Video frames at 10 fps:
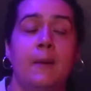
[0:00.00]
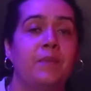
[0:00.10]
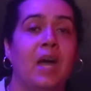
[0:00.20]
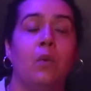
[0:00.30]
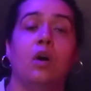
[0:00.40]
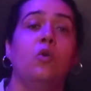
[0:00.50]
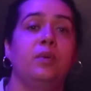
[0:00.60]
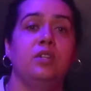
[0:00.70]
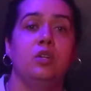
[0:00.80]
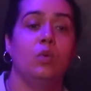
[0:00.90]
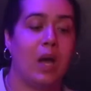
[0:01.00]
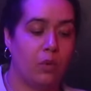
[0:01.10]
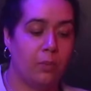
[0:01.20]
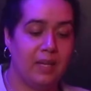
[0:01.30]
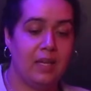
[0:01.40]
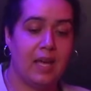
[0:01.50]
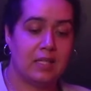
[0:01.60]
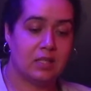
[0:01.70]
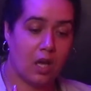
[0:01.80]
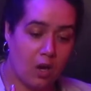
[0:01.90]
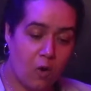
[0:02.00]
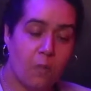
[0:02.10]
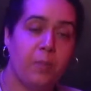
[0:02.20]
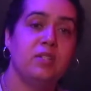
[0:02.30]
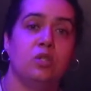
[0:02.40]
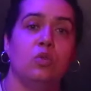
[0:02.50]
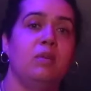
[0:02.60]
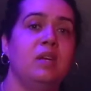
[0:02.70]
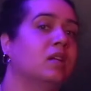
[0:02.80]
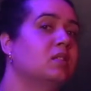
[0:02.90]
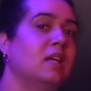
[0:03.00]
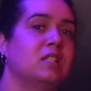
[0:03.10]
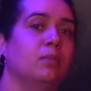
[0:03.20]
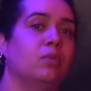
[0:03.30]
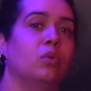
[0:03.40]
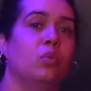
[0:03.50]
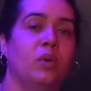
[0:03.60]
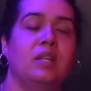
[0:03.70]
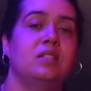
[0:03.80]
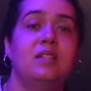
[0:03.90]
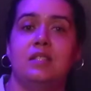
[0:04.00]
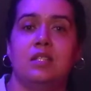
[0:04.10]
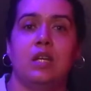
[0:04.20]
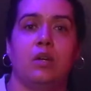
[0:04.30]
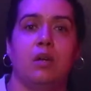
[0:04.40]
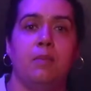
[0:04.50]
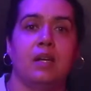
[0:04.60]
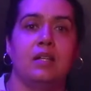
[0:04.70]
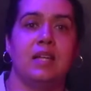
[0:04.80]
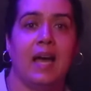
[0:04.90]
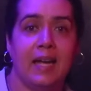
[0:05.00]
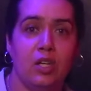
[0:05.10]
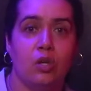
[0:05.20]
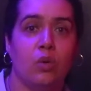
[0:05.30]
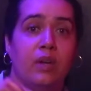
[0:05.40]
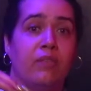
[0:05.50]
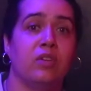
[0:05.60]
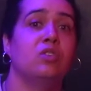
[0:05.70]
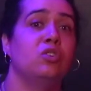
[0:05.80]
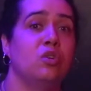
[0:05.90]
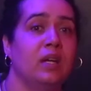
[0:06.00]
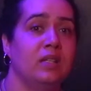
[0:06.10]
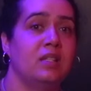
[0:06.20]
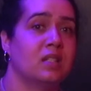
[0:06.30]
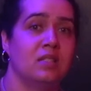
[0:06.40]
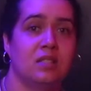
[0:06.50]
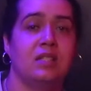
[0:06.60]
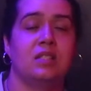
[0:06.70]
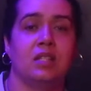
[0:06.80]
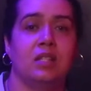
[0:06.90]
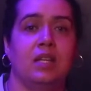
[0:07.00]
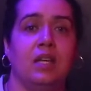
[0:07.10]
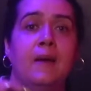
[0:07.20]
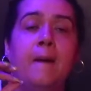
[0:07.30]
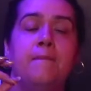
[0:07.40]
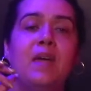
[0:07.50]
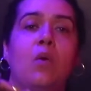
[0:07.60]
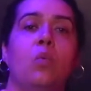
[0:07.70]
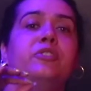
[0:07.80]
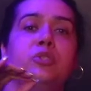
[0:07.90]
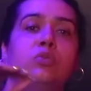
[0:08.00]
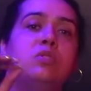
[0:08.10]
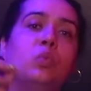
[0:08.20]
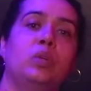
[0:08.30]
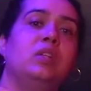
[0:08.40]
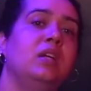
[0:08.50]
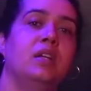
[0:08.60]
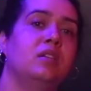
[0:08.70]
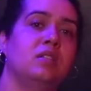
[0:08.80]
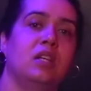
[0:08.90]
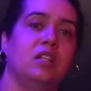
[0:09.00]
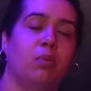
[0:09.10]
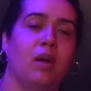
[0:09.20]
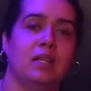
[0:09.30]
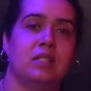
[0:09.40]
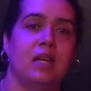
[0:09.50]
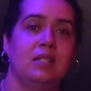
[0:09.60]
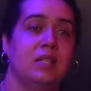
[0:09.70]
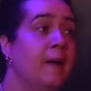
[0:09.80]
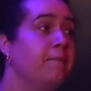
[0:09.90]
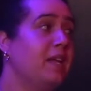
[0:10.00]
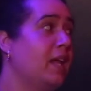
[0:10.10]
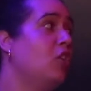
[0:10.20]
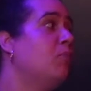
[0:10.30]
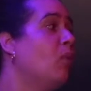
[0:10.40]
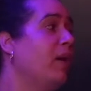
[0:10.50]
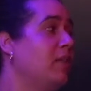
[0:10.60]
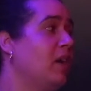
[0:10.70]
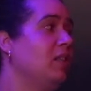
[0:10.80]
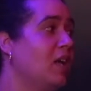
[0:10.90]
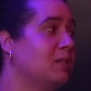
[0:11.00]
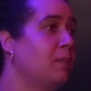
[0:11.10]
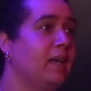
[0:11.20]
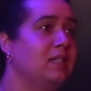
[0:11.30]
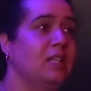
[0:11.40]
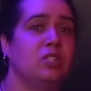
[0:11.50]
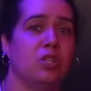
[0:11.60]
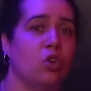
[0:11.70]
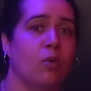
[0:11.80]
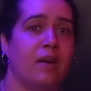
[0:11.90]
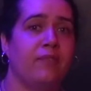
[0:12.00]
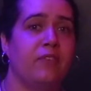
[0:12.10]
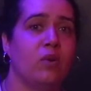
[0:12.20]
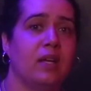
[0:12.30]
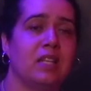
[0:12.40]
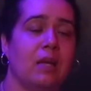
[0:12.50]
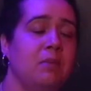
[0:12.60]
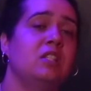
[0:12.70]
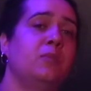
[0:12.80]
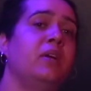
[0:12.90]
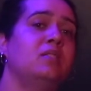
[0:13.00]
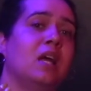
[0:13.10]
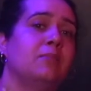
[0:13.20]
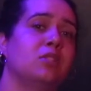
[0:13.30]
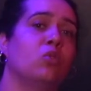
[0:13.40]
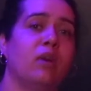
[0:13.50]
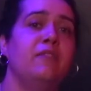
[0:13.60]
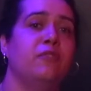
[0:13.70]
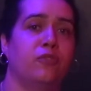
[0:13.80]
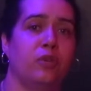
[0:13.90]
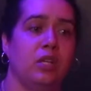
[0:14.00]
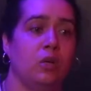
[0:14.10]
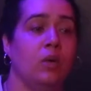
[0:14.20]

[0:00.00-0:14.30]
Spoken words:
I will open you. I will be as open to being accessible when it's necessary, because I know if you're doing this consistently, I want you to really understand the process. And at no point have I lost my intention or my focus. Like Mrs. Pierce, I'm so grateful for you.